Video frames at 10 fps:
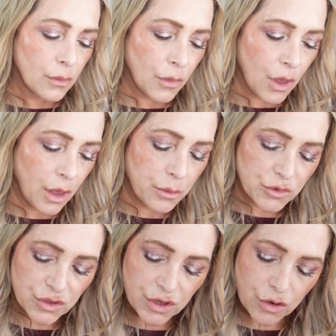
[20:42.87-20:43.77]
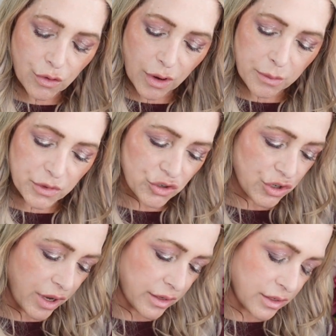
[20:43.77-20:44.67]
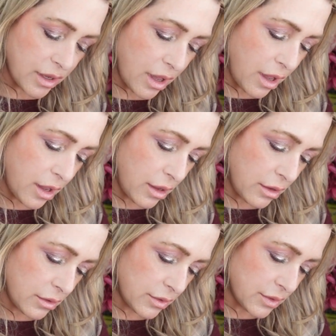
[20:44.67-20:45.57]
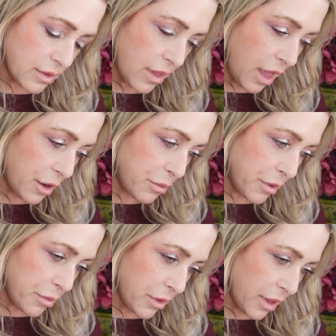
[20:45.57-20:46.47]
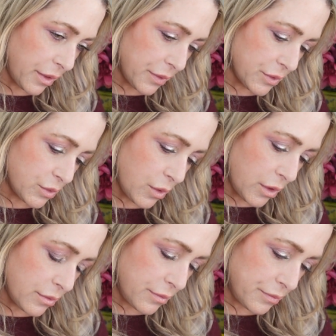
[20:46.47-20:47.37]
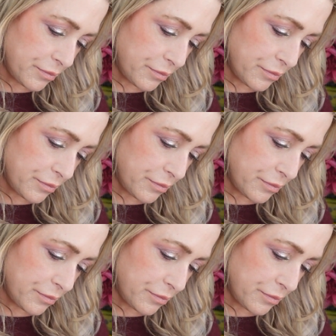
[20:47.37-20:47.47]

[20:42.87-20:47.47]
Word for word: Okay, I'm just going to grab the Chantecaille. A lot of people like this one.